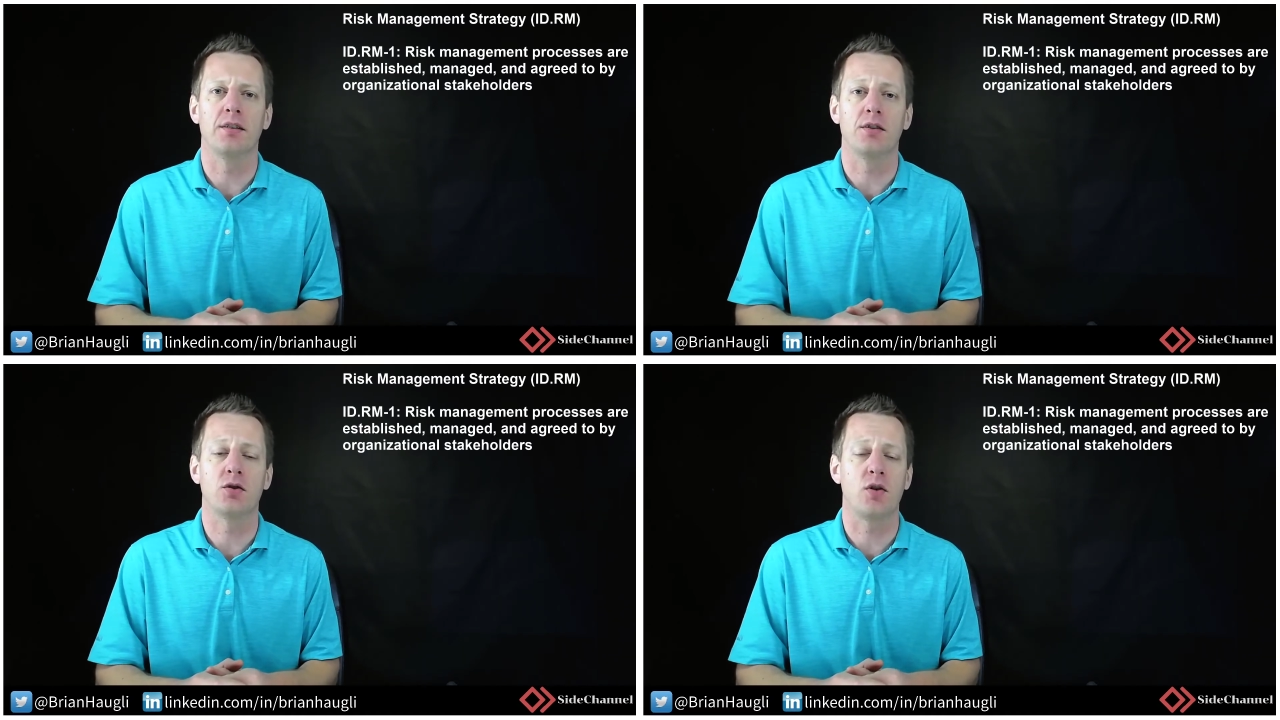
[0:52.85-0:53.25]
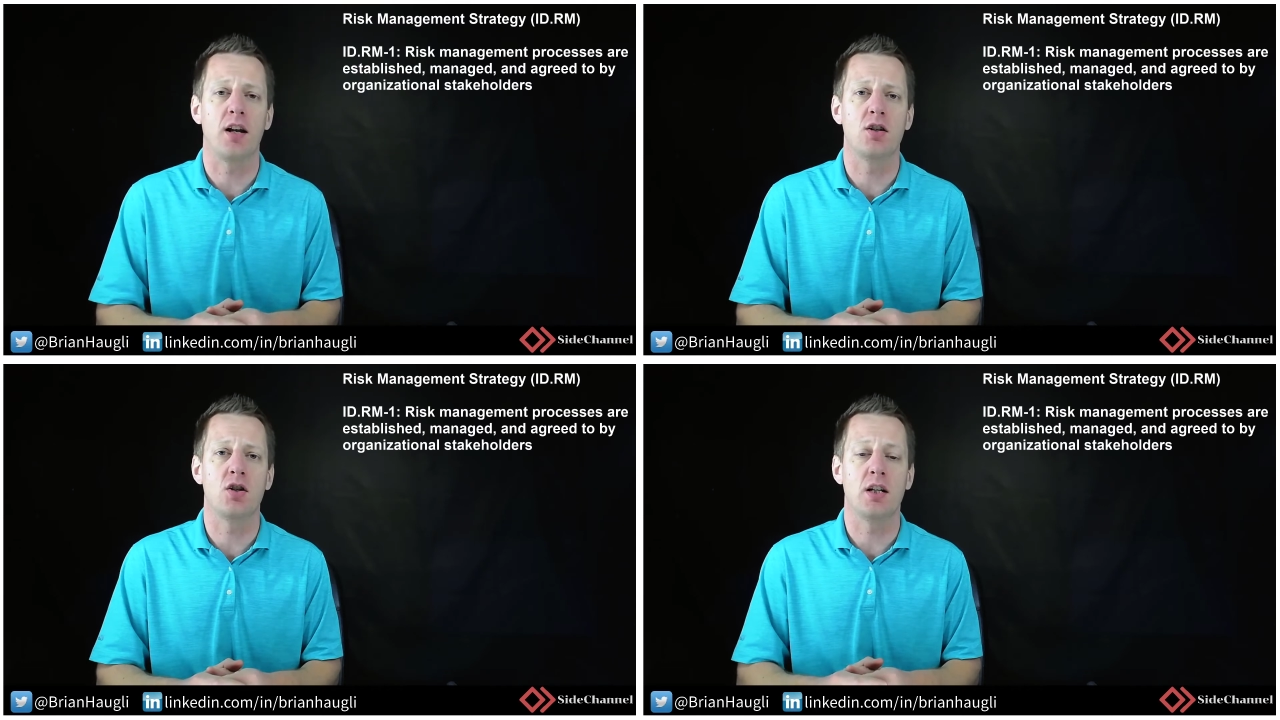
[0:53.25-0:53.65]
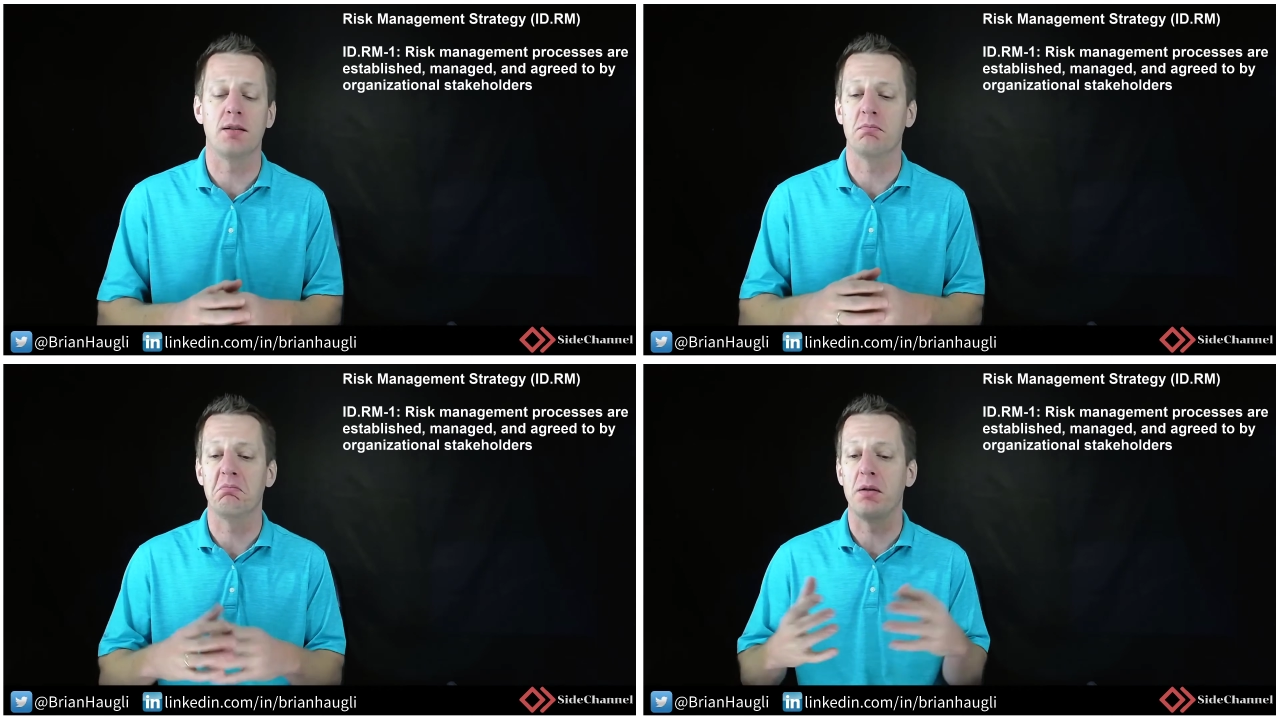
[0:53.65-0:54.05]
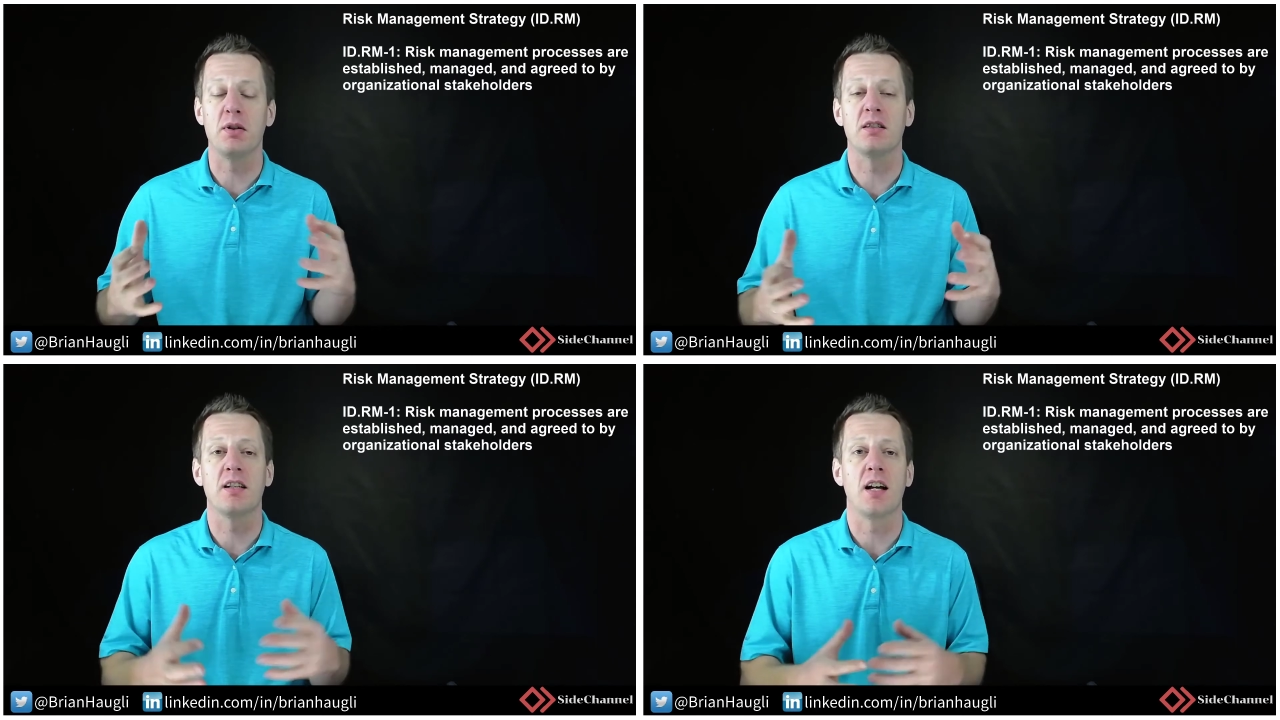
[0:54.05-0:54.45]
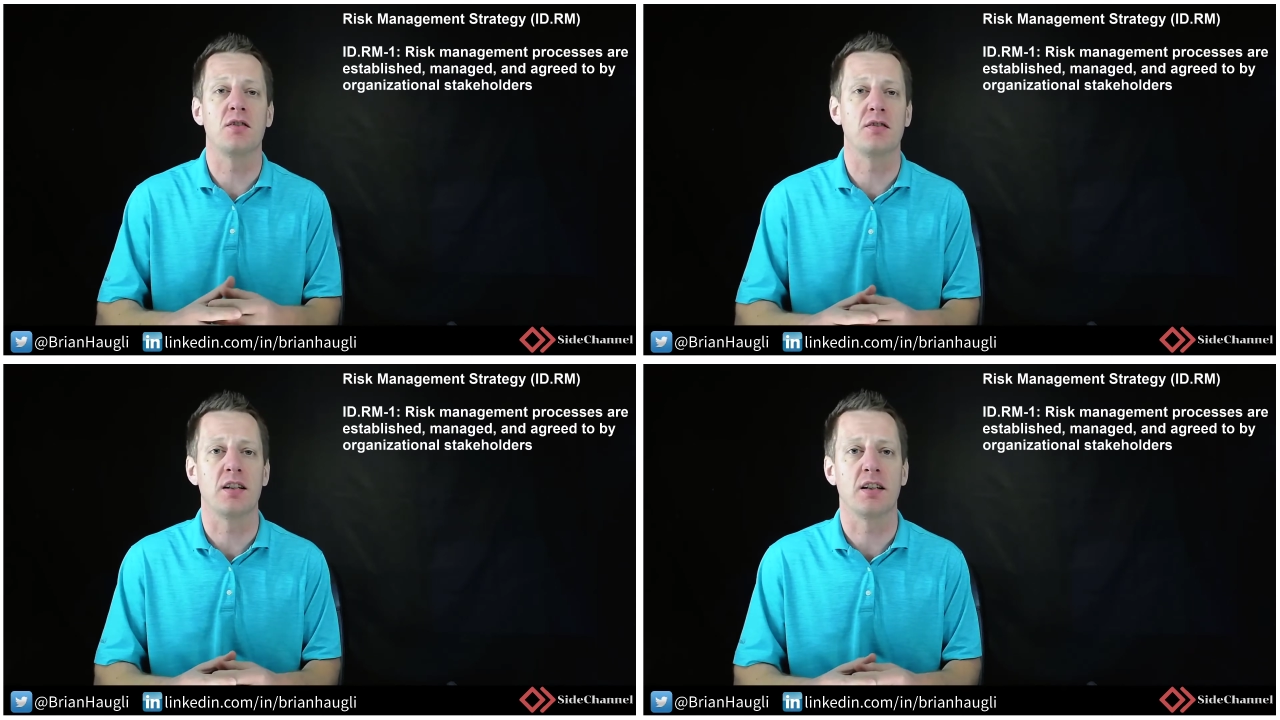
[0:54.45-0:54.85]
a strategy and maybe it's not
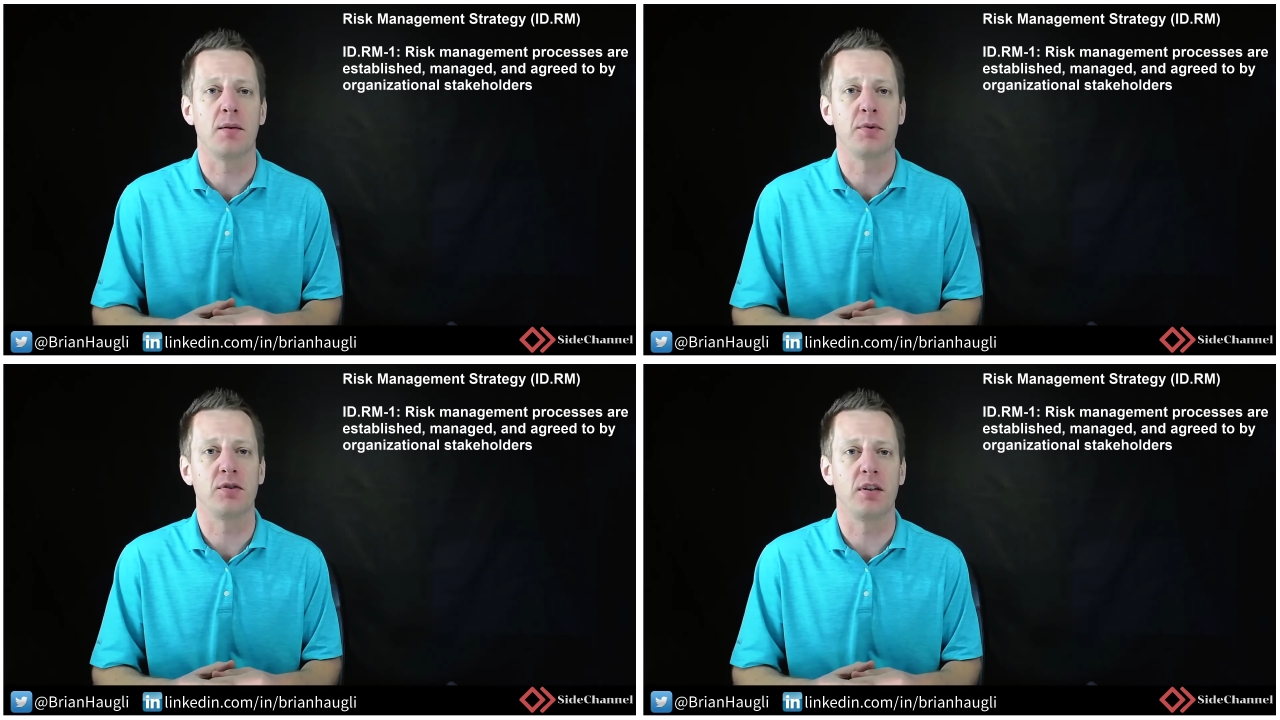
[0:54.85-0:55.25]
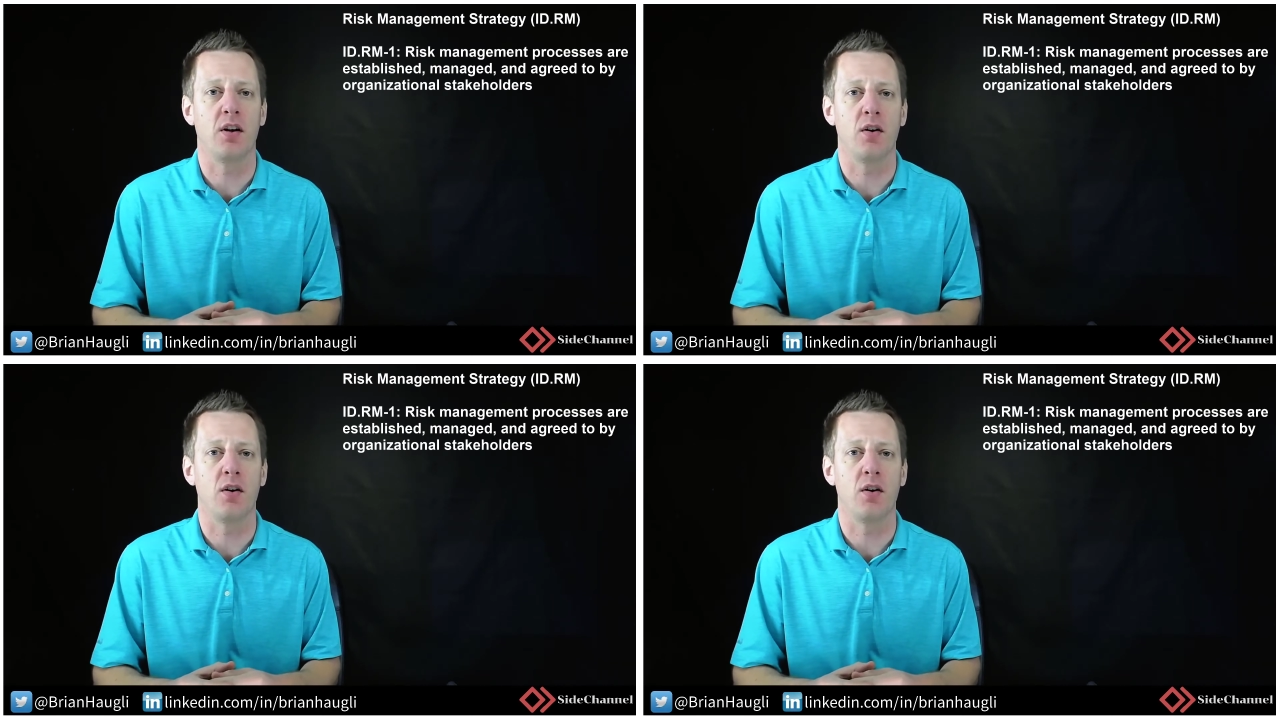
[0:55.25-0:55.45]
just encompassing